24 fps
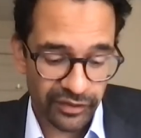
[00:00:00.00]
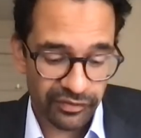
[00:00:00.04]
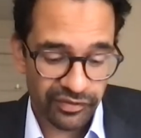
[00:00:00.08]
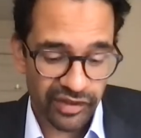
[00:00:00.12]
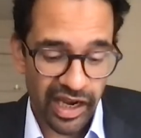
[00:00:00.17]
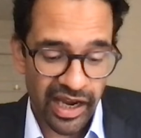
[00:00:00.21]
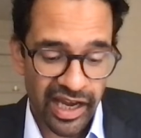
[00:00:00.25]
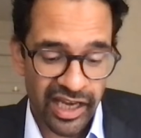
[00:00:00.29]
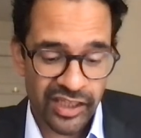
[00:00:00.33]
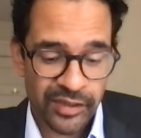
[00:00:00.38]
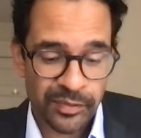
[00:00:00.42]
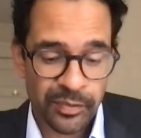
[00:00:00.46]

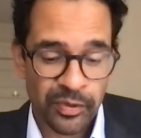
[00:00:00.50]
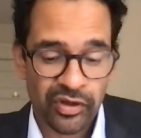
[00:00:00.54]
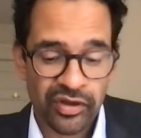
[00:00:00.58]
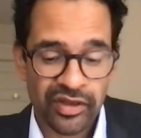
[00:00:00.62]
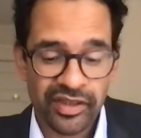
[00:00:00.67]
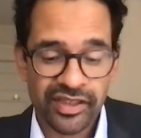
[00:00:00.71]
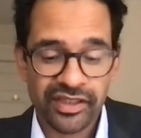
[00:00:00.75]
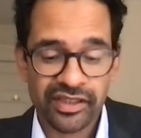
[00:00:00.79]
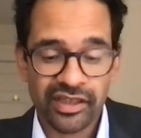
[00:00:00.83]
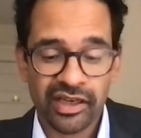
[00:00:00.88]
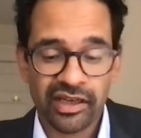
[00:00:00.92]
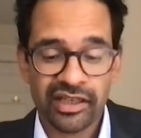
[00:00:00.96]
diaspora
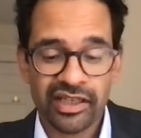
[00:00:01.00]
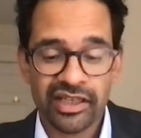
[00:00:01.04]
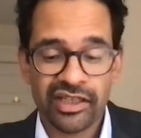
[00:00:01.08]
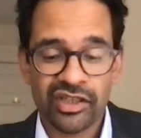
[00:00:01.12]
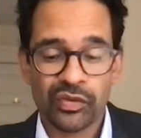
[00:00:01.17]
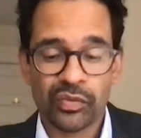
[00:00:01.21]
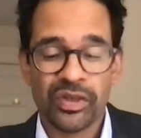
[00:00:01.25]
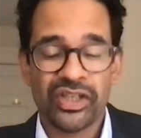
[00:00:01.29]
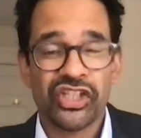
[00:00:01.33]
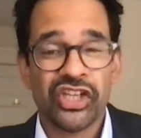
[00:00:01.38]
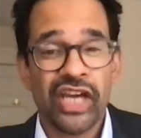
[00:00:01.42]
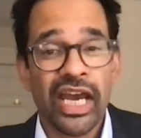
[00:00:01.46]

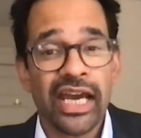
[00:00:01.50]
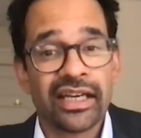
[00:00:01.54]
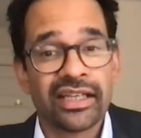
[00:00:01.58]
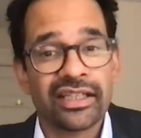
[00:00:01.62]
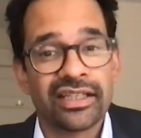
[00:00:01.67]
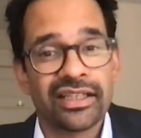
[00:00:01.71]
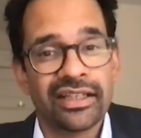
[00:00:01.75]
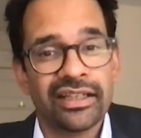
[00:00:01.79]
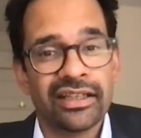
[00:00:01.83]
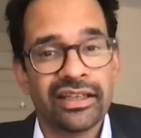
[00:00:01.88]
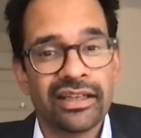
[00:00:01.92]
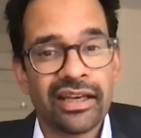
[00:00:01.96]
studies
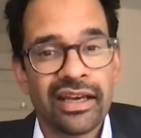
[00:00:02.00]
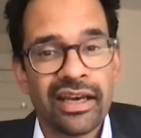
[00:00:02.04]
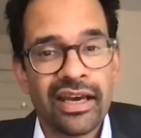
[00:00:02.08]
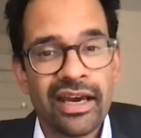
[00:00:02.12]
rejected